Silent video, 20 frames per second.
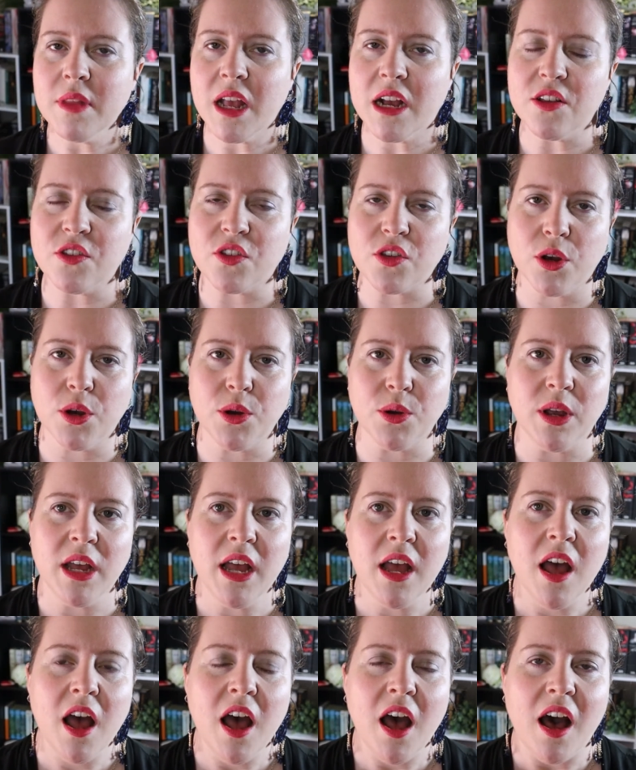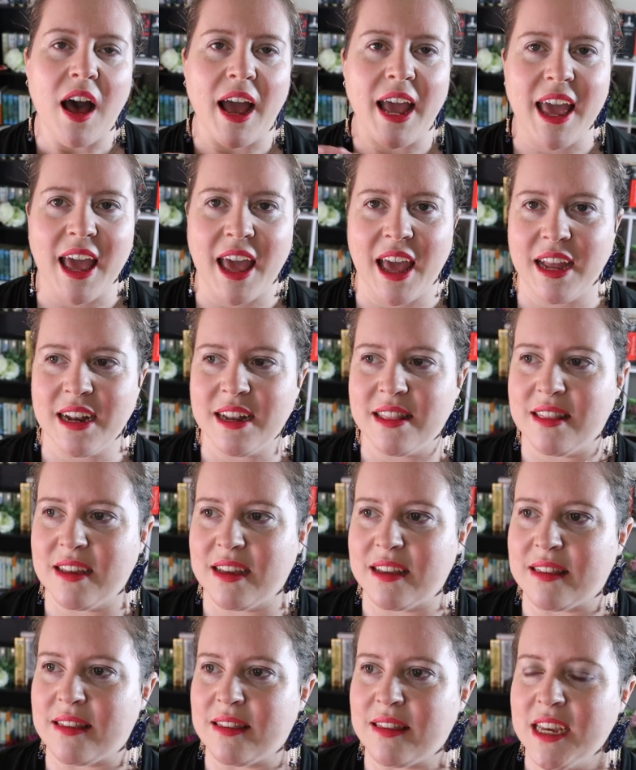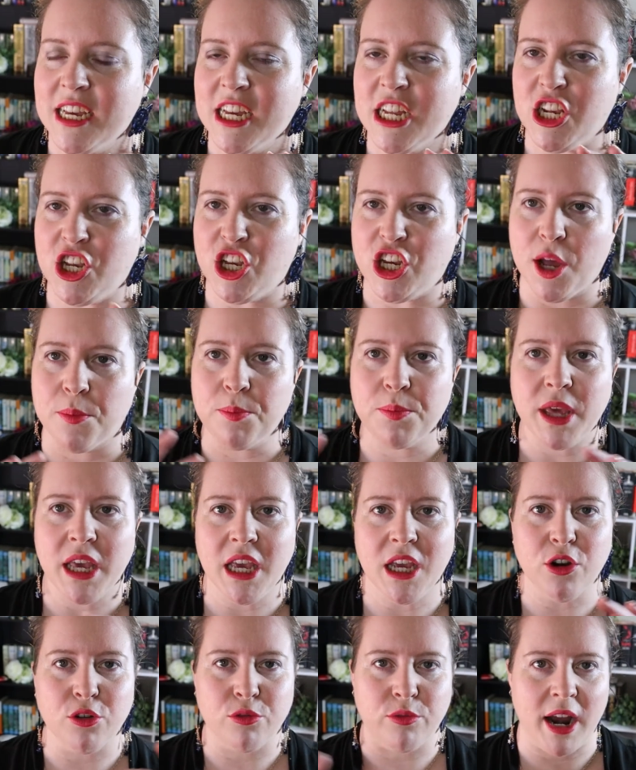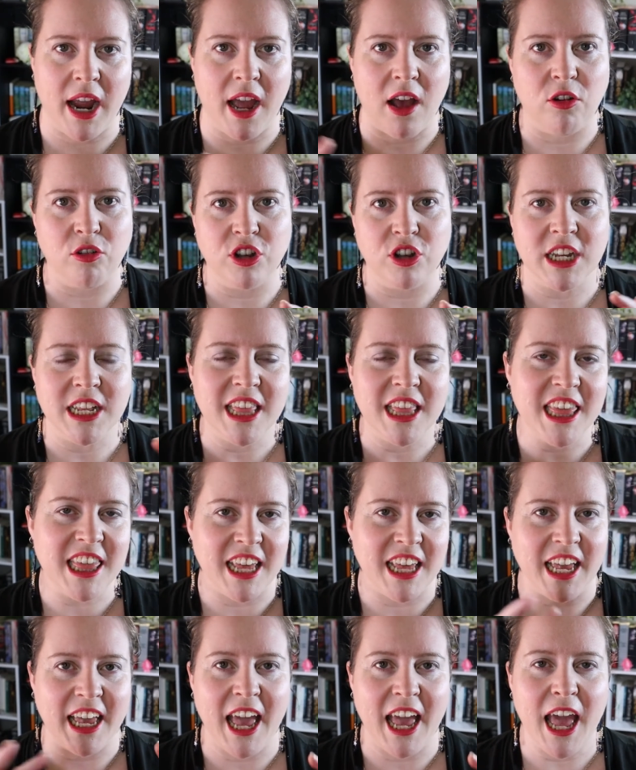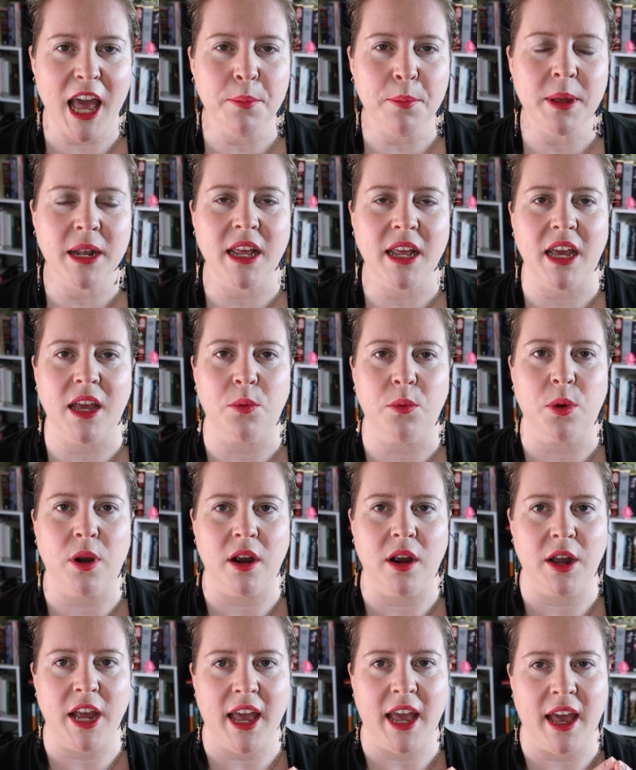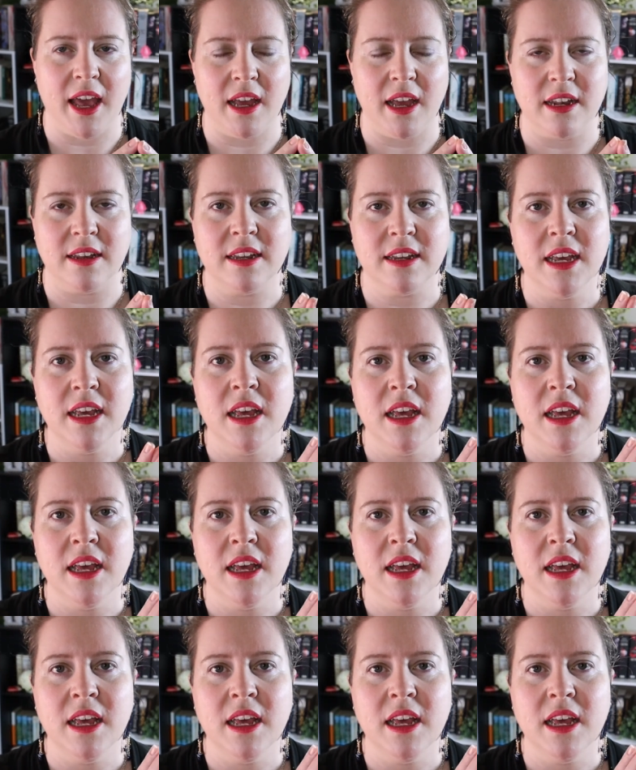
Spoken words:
So I had this jumping around thing happening where I had